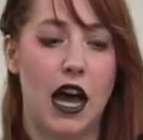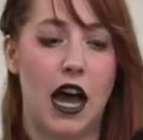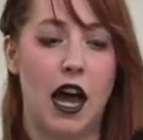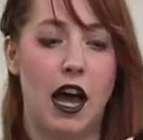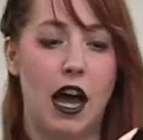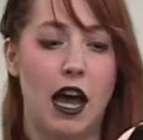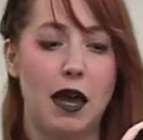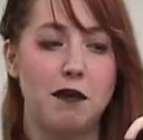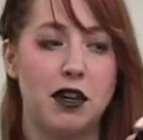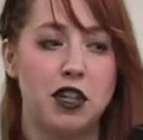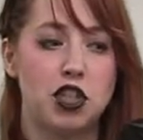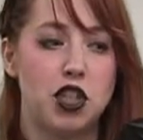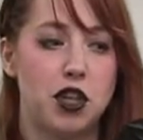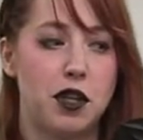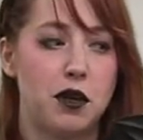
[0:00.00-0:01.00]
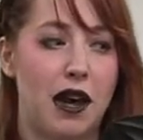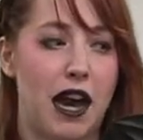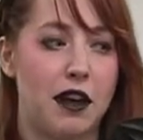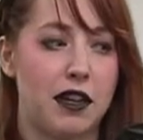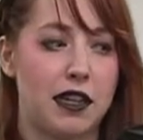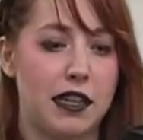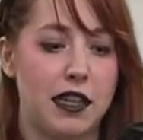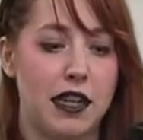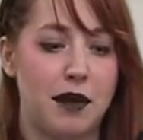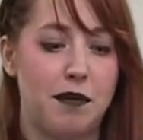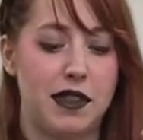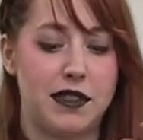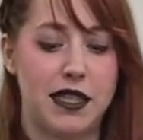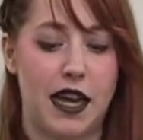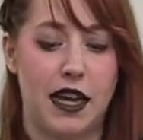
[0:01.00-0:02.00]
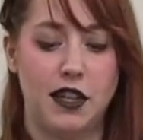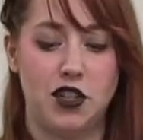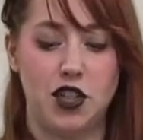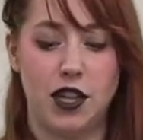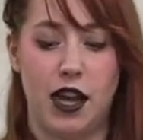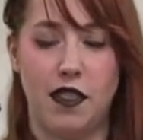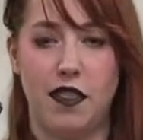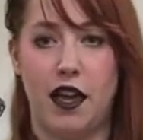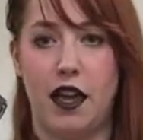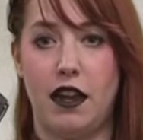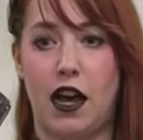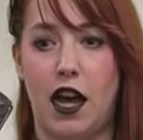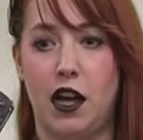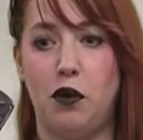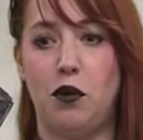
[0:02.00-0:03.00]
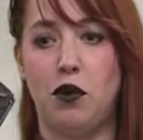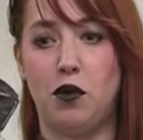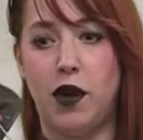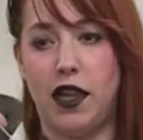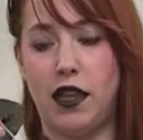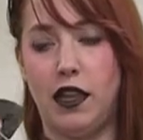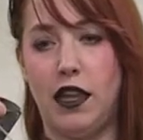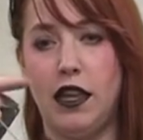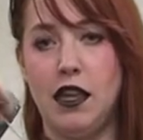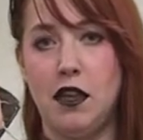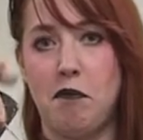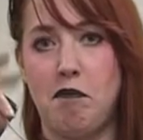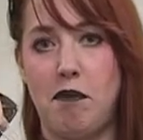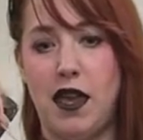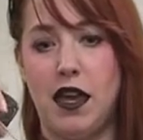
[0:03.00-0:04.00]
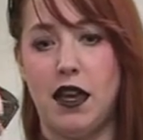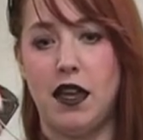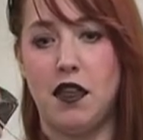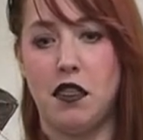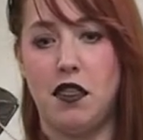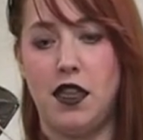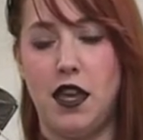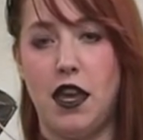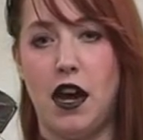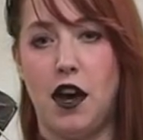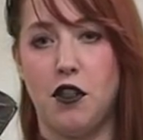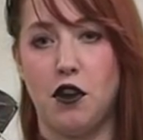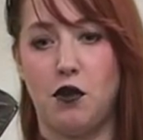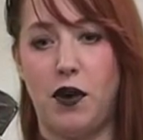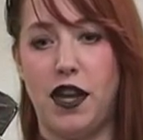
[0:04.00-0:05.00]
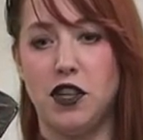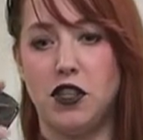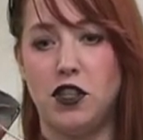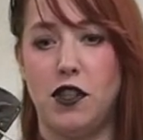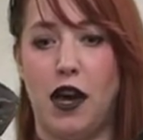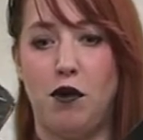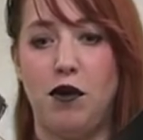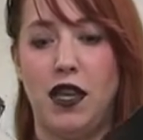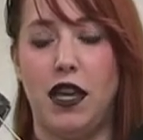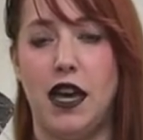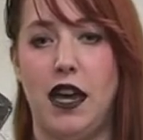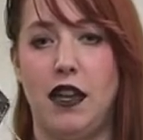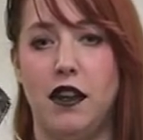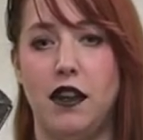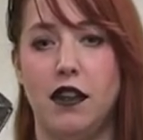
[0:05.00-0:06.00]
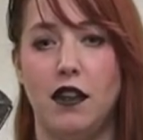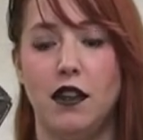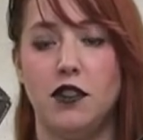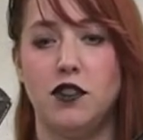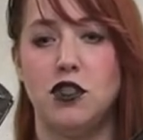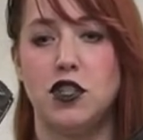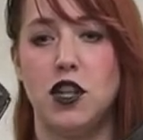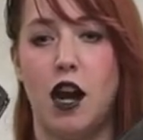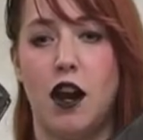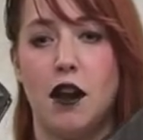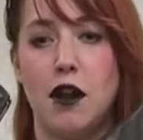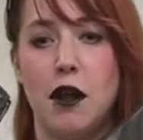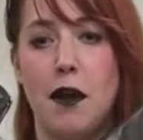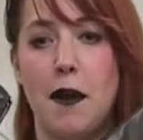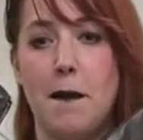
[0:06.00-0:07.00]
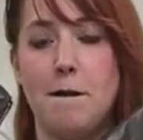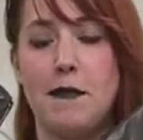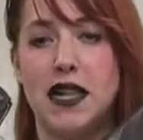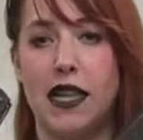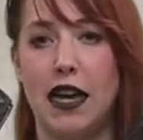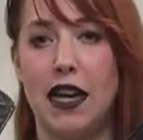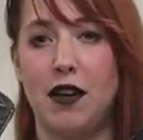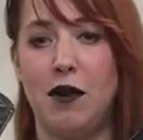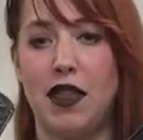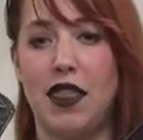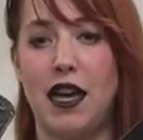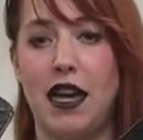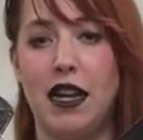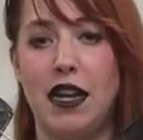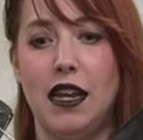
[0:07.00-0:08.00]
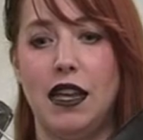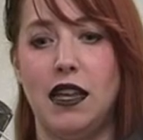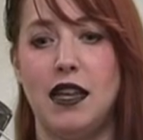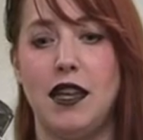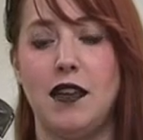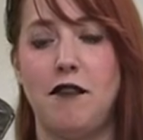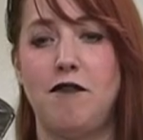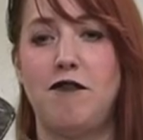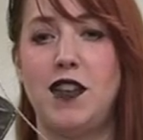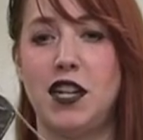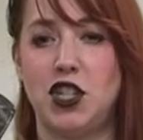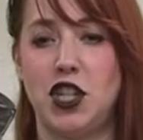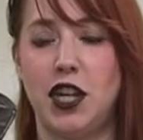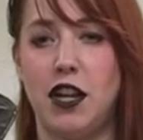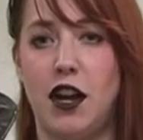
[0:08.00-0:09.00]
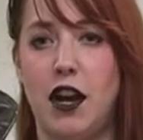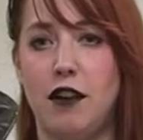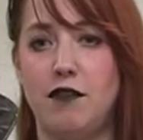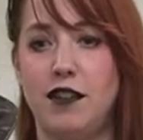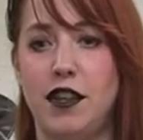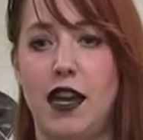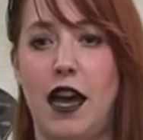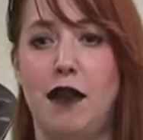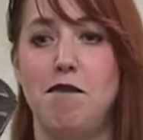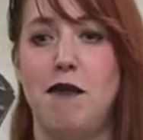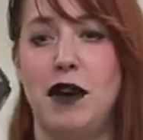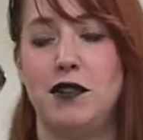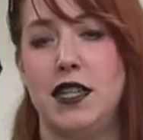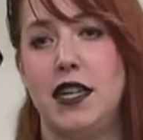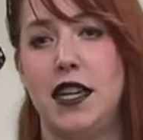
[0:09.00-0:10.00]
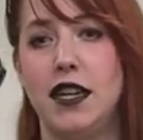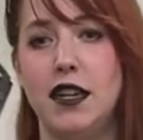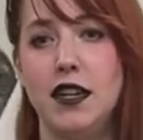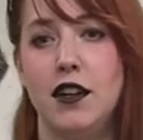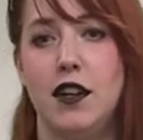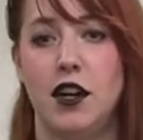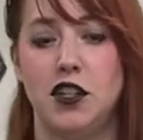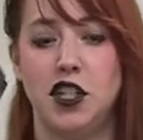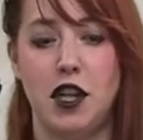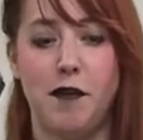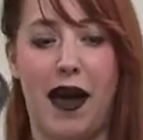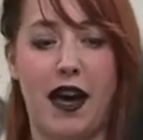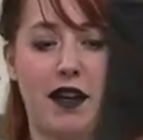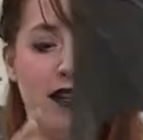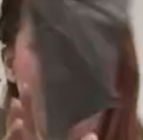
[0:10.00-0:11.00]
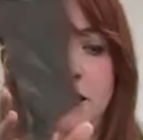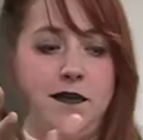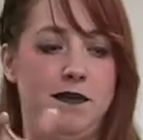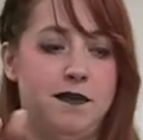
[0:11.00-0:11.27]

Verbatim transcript: I'm gonna show you how to clean up this edge and then I will quickly make the other wing so that we can start playing with it, finishing it off, and mounting it onto your back.